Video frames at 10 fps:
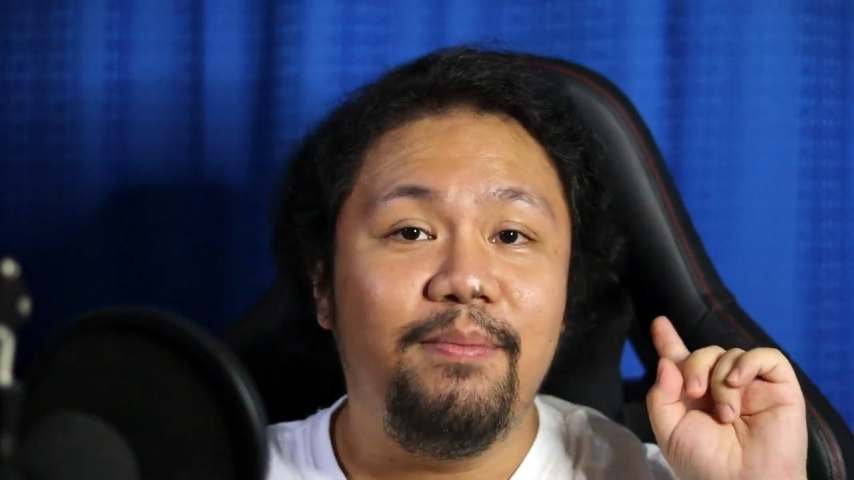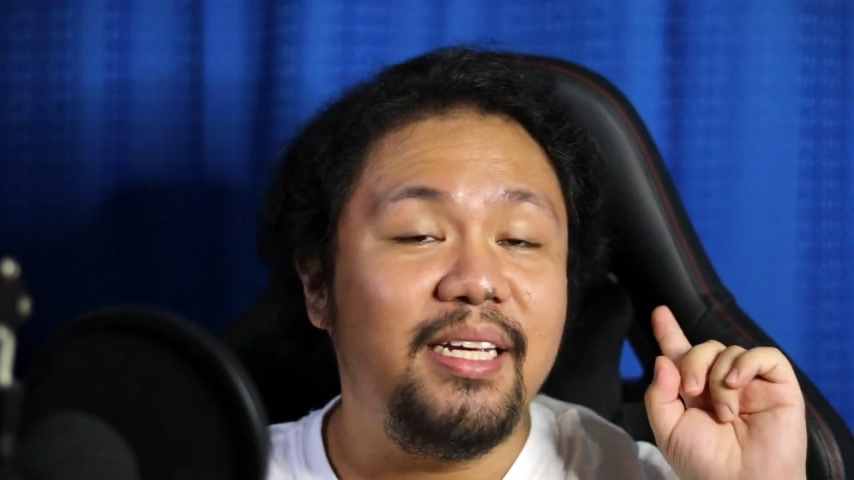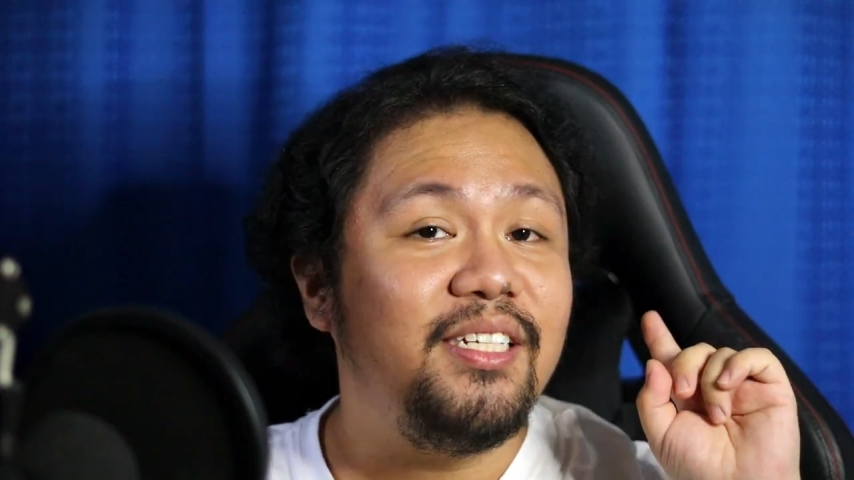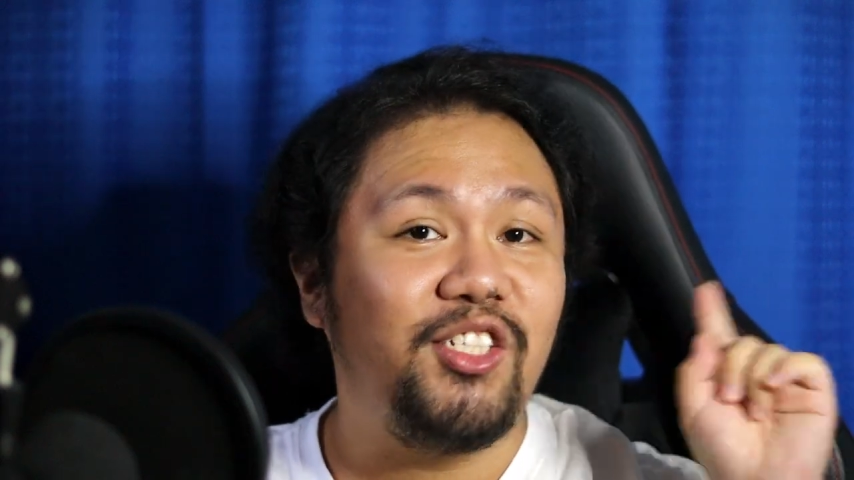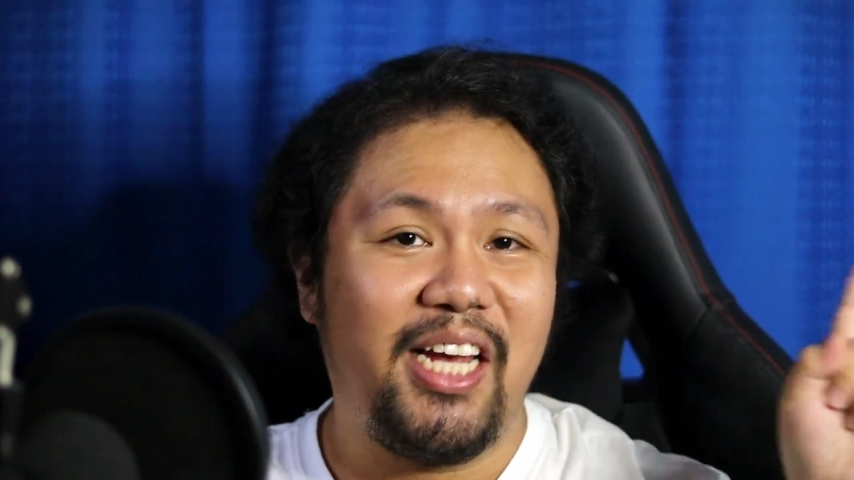
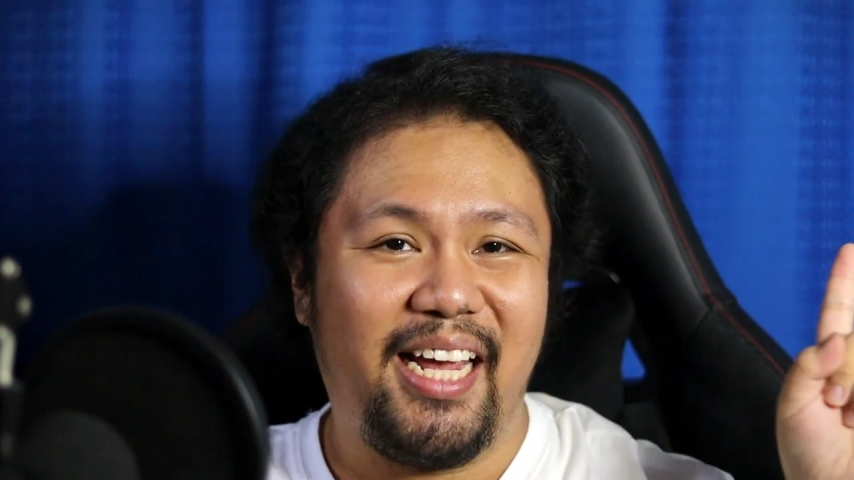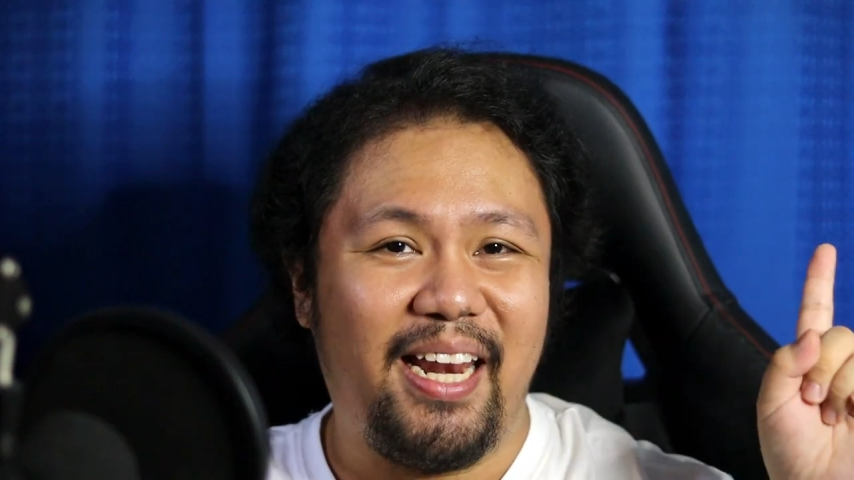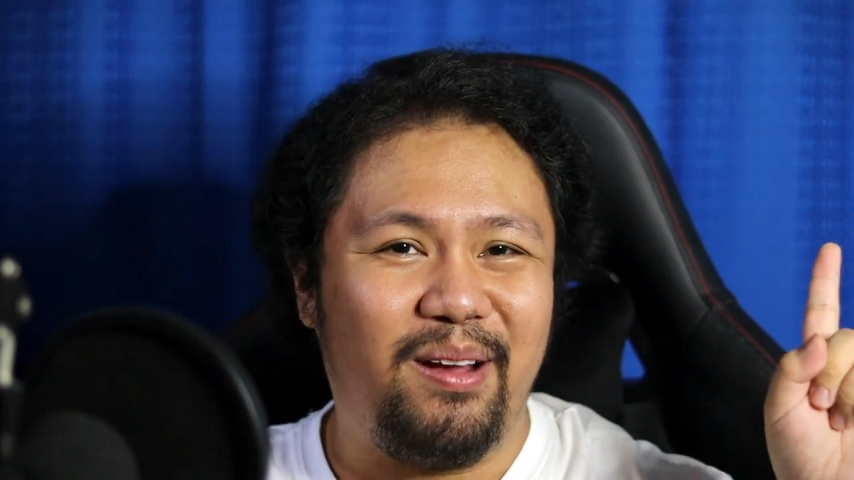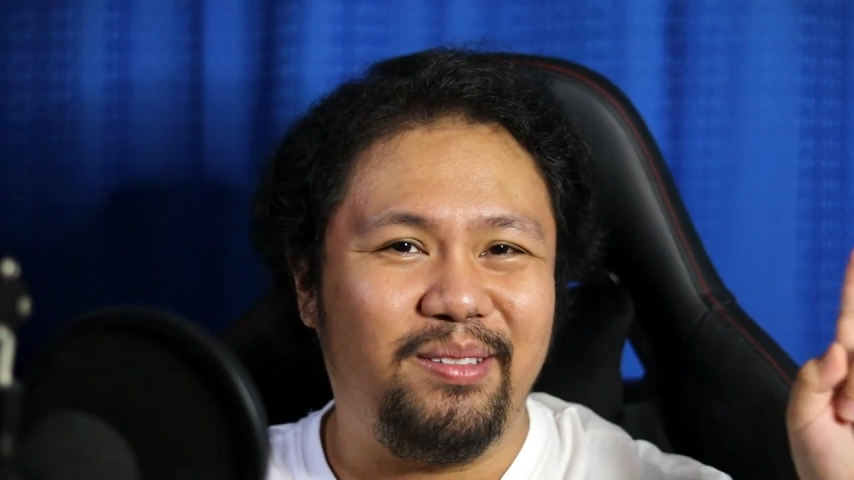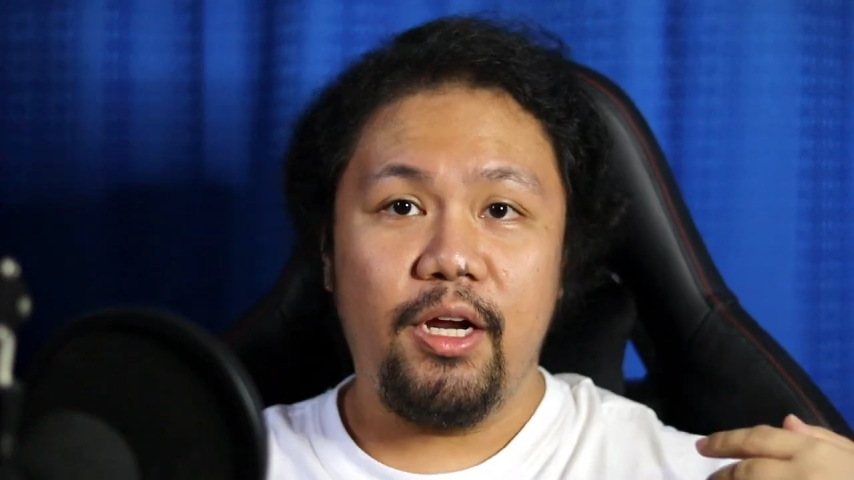Please check
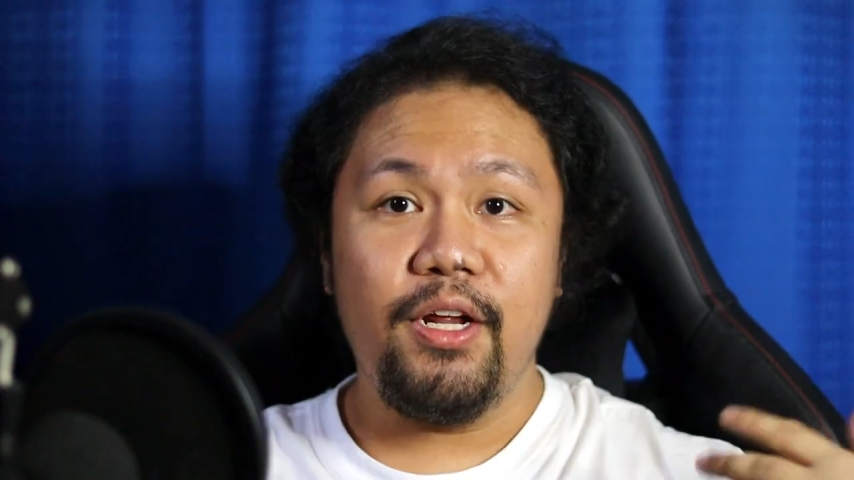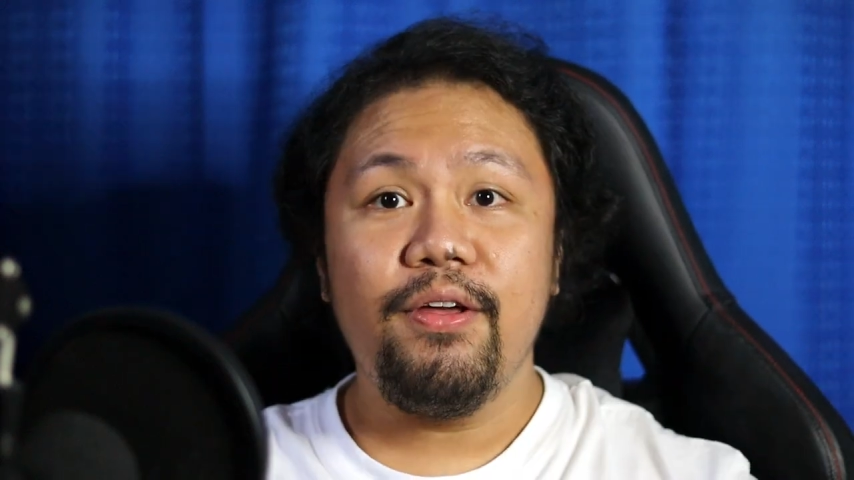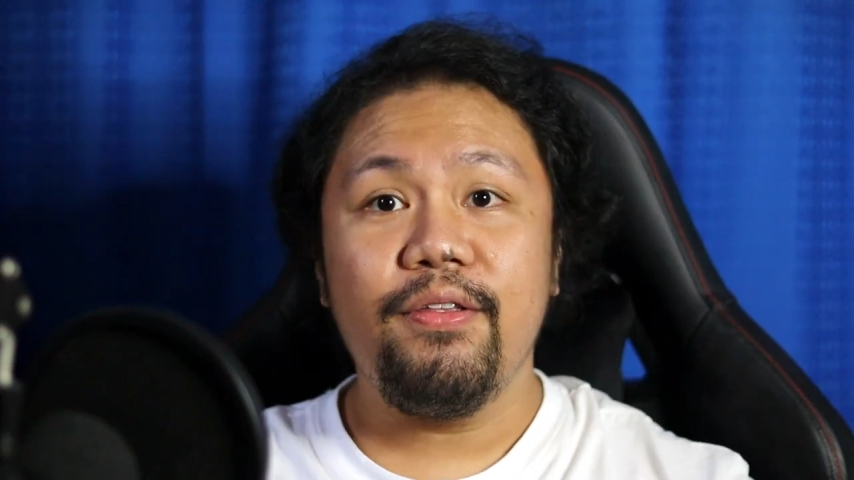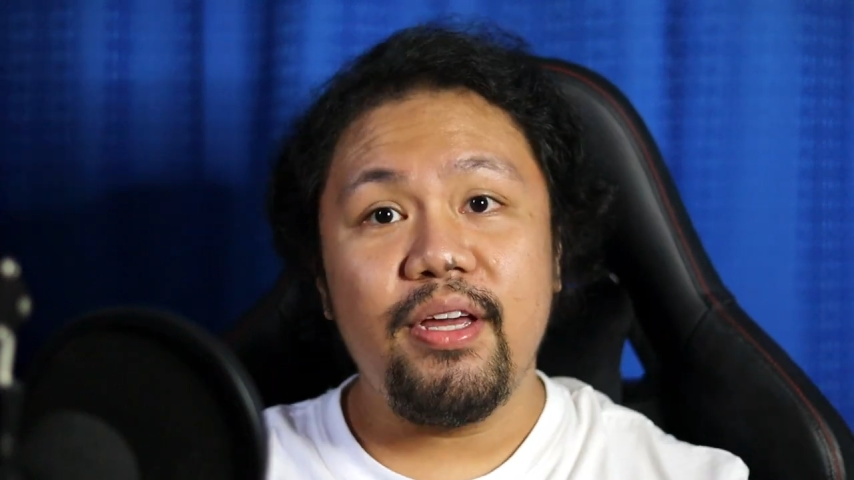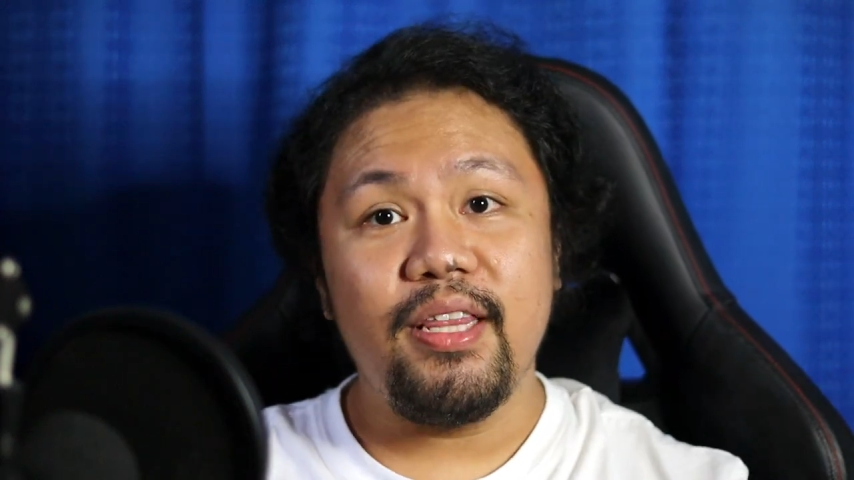it out.
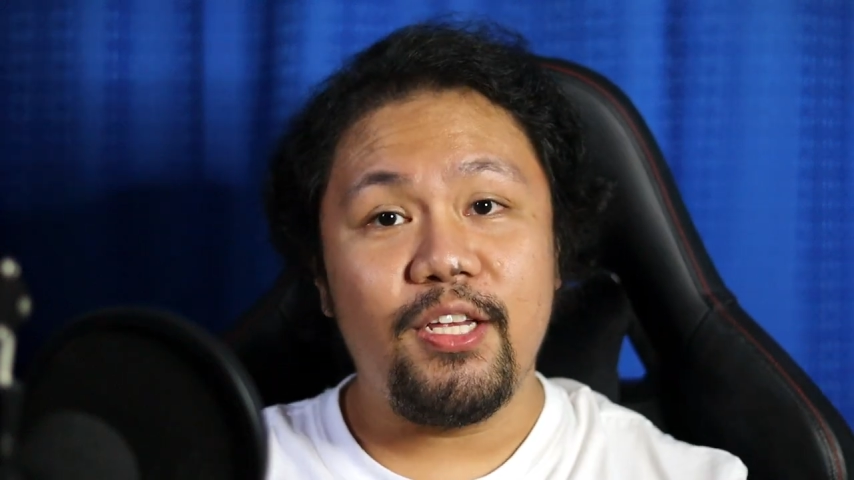Another thing